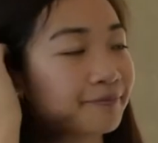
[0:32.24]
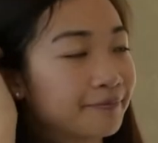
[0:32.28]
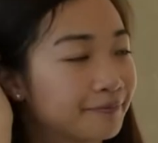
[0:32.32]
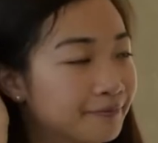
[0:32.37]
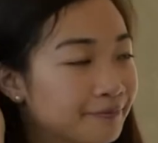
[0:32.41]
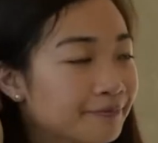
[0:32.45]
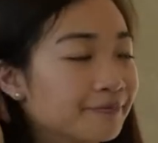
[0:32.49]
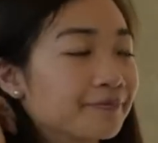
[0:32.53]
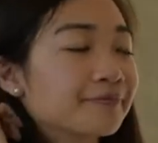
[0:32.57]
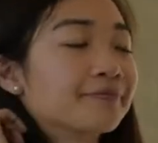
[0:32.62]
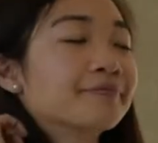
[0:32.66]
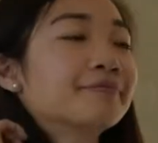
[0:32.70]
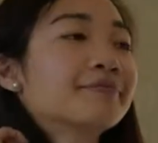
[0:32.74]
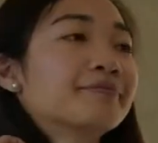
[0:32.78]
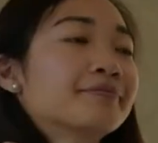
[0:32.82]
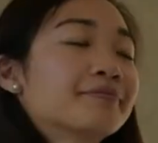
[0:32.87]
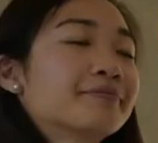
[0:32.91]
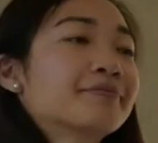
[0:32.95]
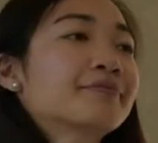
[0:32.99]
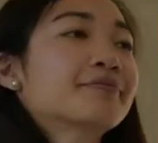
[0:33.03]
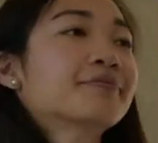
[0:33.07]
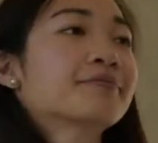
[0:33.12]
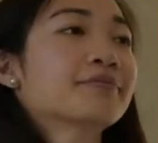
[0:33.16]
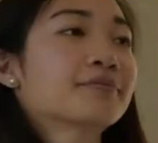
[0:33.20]

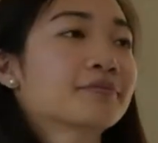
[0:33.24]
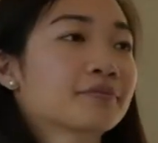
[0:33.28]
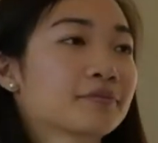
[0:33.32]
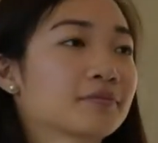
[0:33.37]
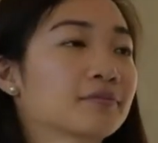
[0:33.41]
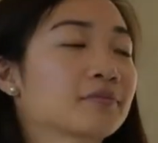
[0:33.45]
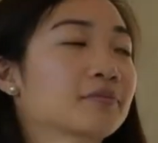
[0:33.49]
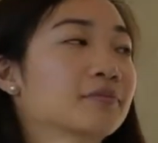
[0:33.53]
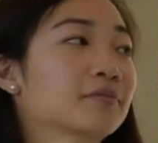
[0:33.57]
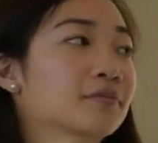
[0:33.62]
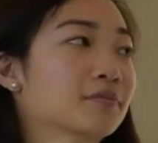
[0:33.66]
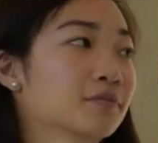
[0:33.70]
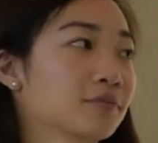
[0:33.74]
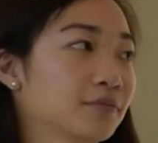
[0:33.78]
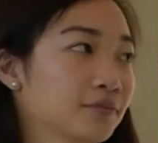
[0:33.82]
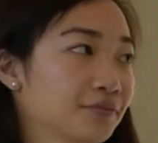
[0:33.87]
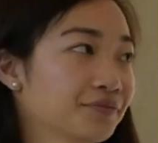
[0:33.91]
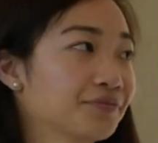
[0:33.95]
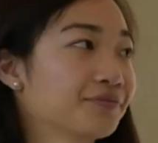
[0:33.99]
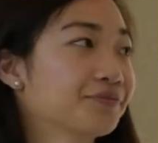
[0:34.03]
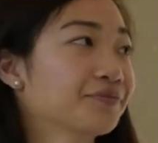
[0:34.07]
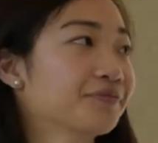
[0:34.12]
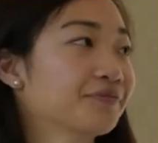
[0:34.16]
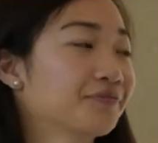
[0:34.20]

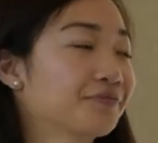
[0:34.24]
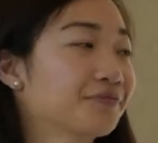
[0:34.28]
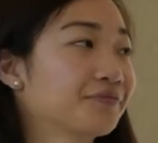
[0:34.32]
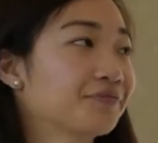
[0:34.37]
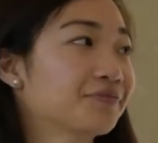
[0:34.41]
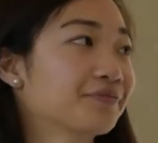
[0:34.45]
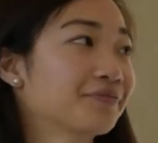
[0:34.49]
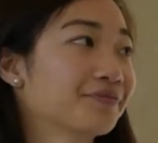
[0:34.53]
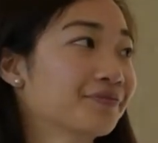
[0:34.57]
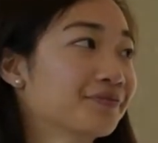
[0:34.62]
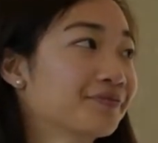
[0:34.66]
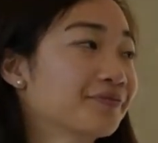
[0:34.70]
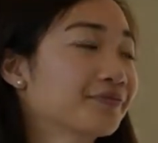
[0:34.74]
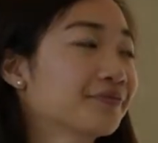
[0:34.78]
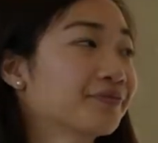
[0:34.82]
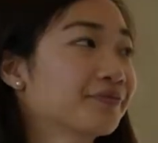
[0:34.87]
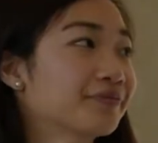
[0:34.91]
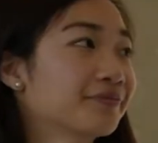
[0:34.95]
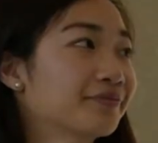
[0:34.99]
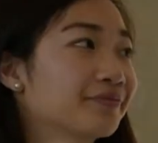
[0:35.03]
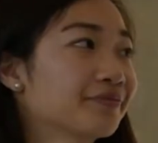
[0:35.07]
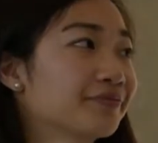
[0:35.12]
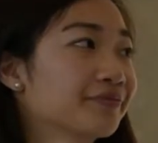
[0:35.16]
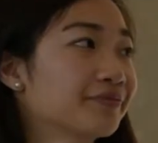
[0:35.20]

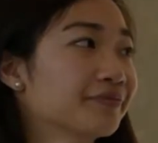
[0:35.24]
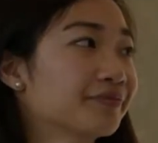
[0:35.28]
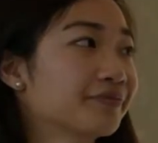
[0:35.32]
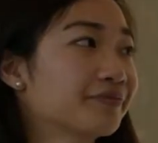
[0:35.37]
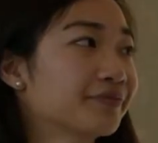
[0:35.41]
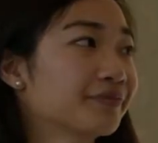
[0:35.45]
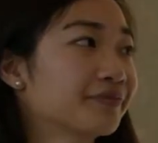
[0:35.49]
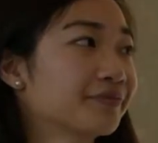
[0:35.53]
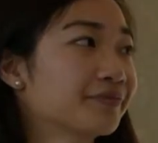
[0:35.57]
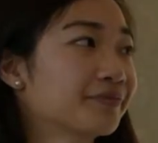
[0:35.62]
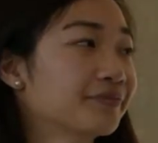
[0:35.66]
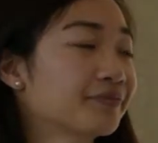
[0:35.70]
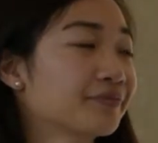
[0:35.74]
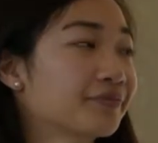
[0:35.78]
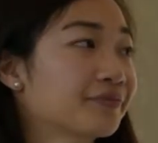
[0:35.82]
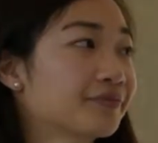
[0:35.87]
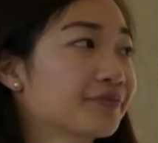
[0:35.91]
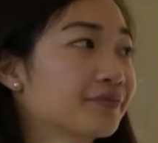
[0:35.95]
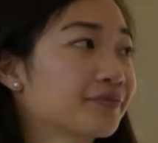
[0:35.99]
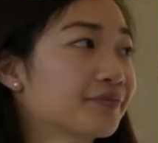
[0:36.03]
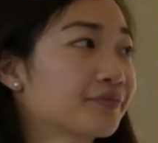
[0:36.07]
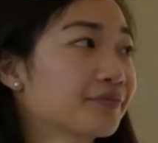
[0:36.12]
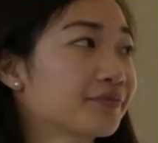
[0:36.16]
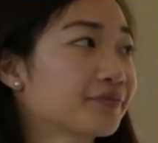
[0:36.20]

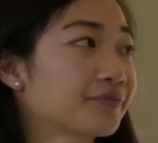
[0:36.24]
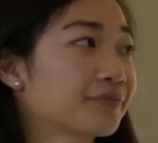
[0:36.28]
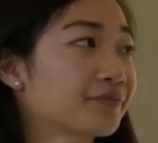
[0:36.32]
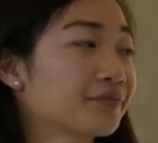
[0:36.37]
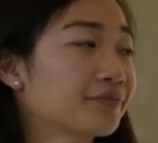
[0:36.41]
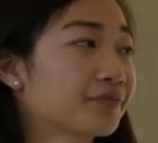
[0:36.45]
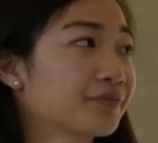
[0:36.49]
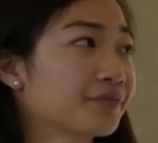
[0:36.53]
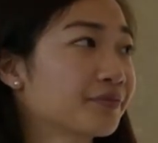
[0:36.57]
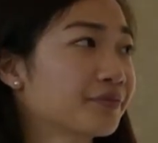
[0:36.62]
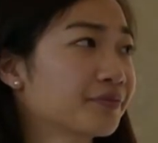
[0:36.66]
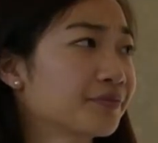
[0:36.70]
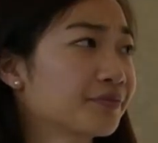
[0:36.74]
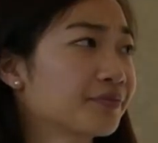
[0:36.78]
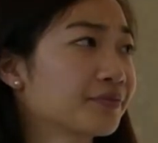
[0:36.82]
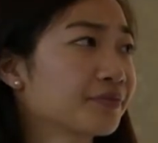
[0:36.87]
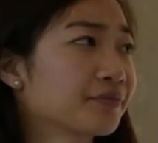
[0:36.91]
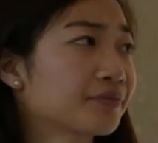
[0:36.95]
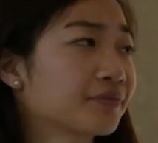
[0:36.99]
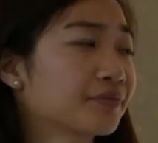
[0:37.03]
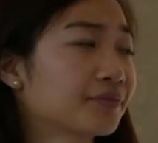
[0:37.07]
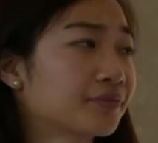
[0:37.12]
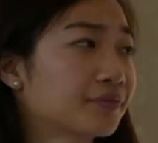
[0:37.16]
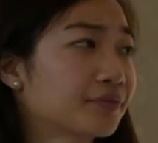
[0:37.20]

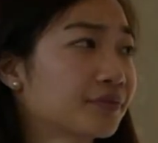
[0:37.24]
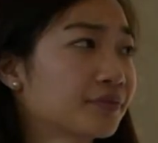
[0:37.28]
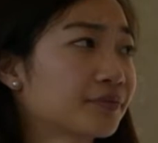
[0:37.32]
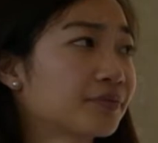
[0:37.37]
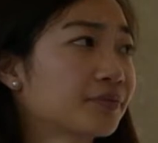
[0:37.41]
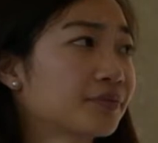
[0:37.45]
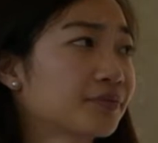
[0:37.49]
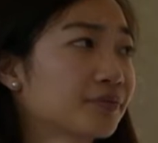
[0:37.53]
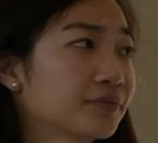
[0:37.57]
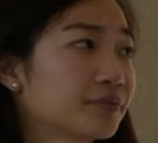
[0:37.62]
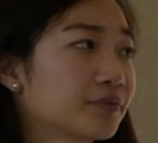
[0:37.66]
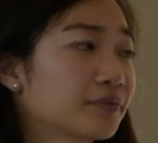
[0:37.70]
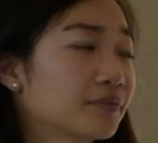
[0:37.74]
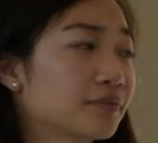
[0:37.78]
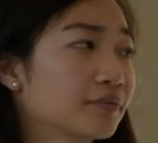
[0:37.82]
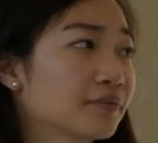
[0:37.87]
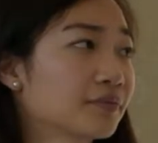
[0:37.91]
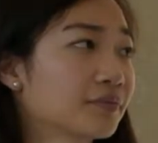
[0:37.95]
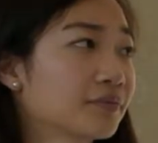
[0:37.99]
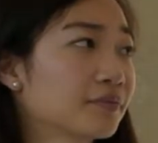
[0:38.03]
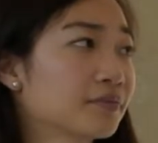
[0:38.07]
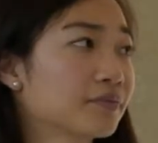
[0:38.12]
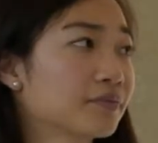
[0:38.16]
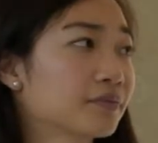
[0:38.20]

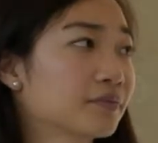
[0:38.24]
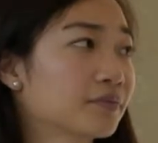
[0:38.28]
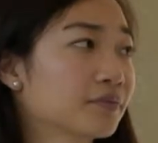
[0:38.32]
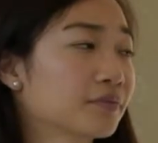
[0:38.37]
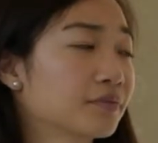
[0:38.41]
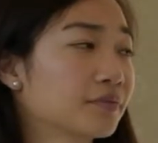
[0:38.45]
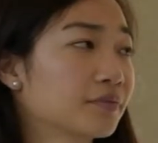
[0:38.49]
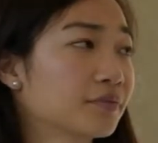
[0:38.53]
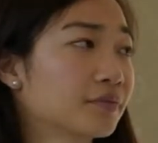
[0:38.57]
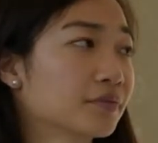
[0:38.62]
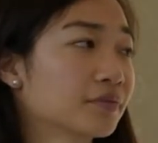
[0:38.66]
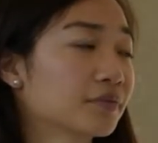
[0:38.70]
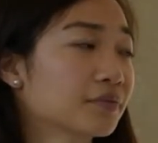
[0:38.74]
[no speech]